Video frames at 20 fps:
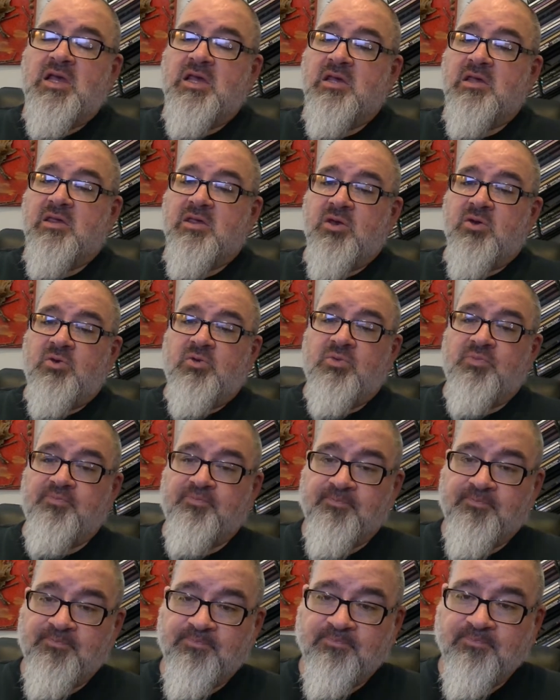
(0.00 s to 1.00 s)
So,
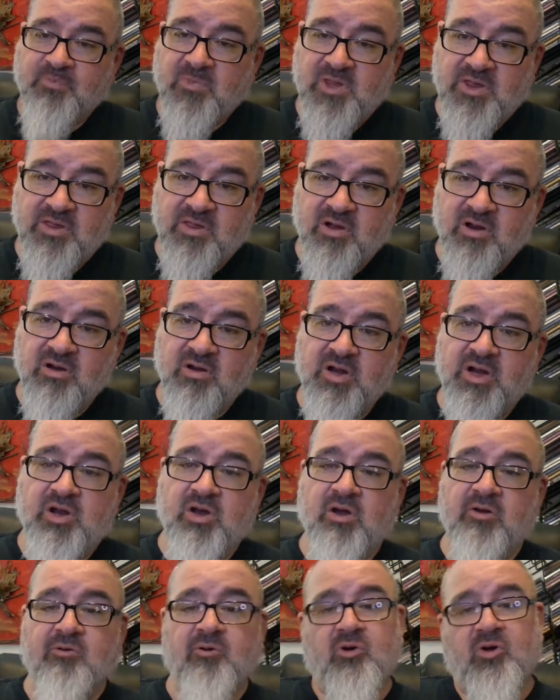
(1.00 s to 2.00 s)
this is our
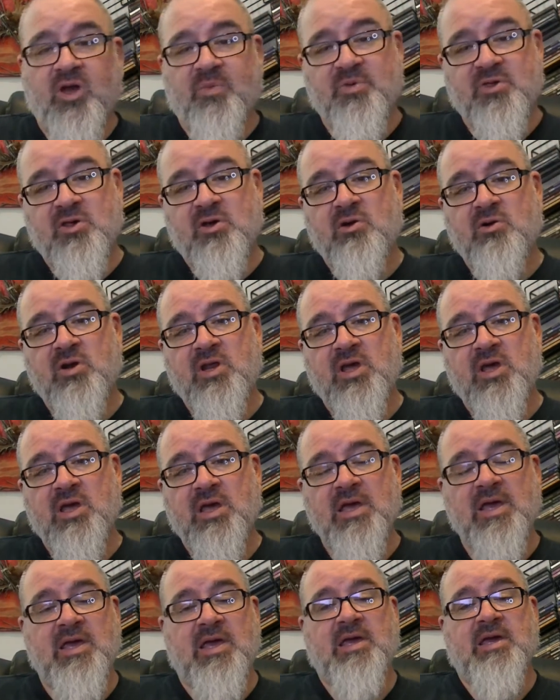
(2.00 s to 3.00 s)
inaugural episode,
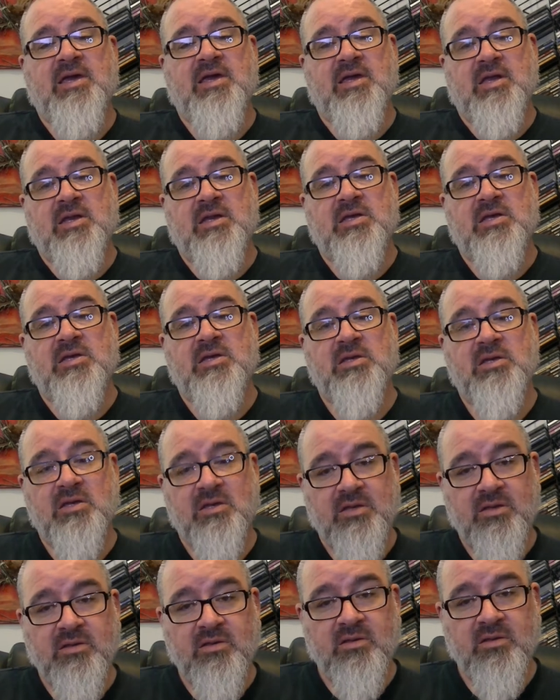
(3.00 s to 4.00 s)
and
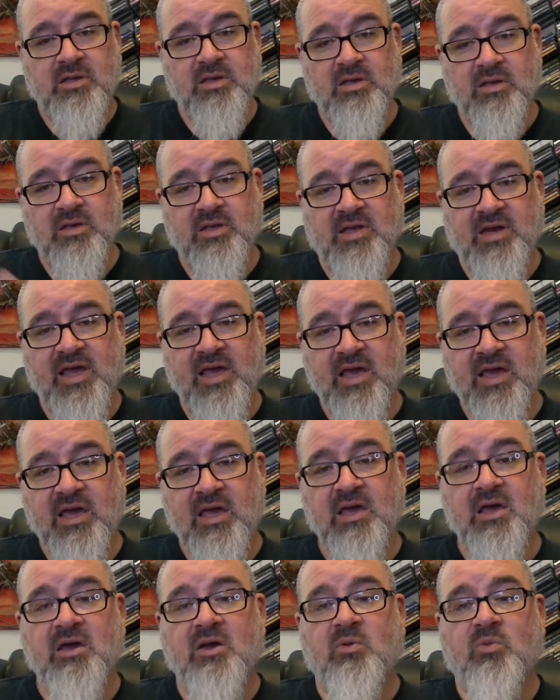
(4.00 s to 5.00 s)

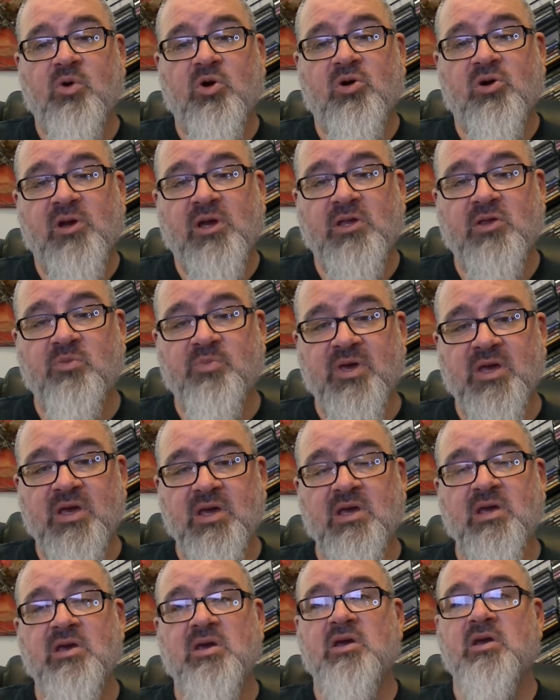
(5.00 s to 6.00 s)
today we're going to
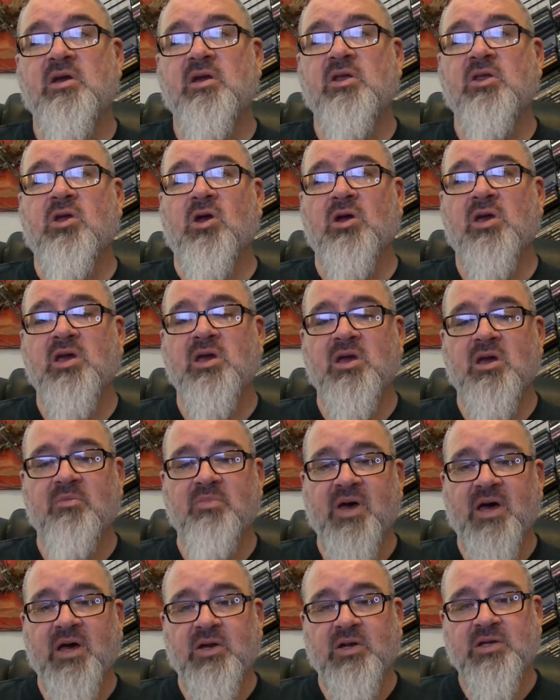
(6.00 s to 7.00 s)
be talking
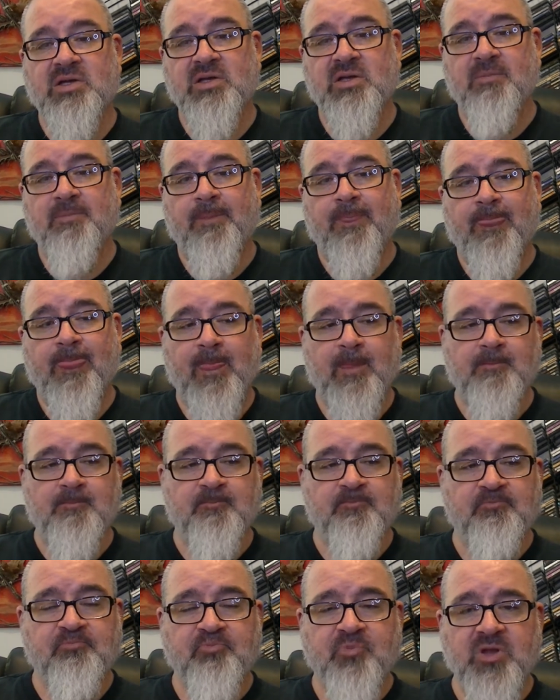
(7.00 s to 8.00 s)
about
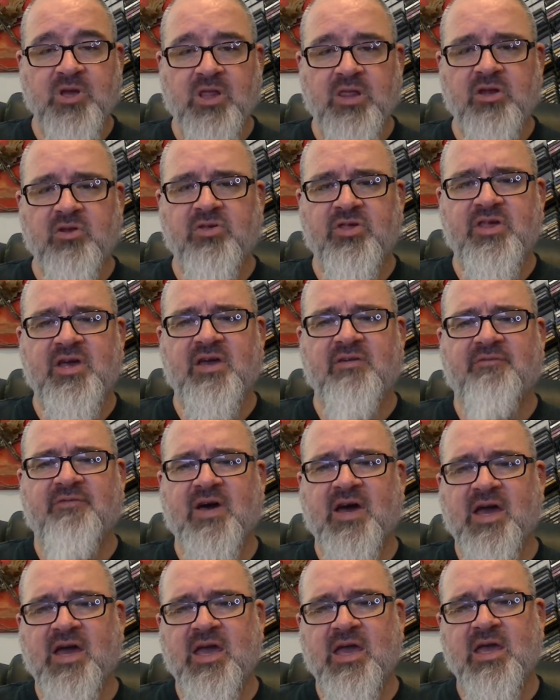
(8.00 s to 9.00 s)
a little
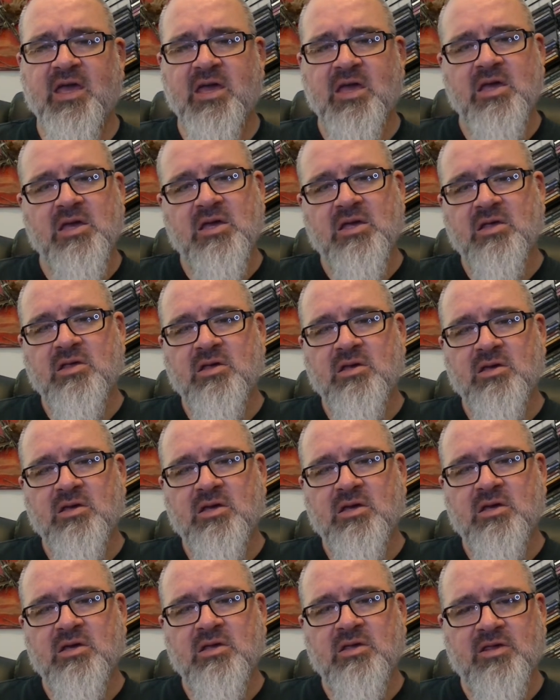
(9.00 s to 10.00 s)
sci-fi
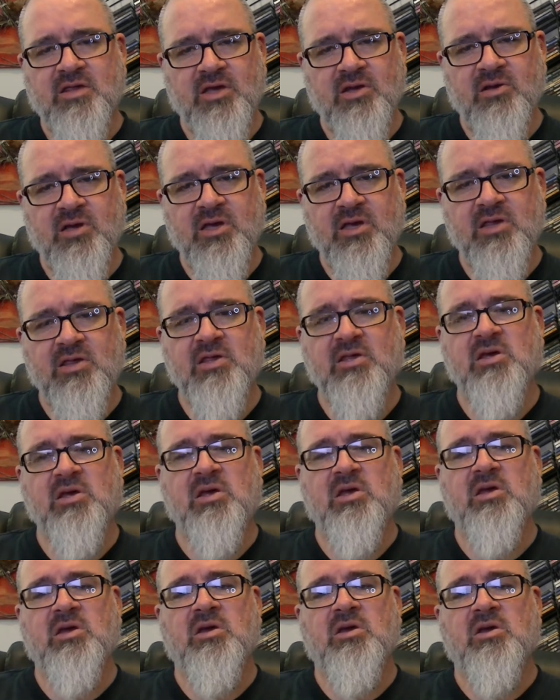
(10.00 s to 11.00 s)
series
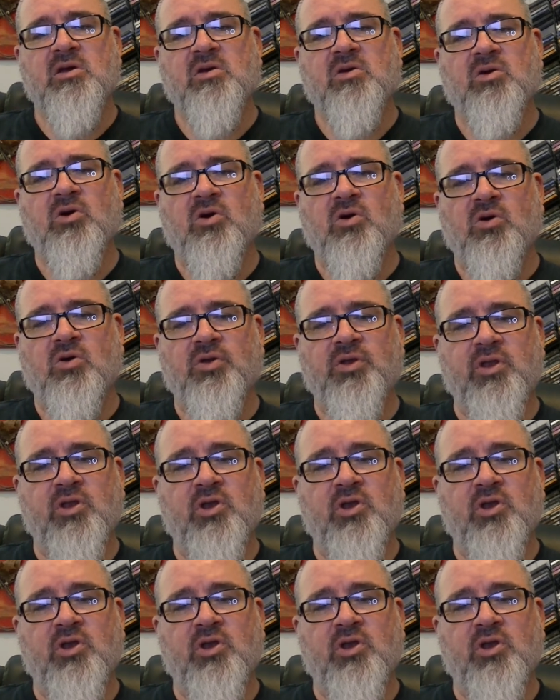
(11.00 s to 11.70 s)
called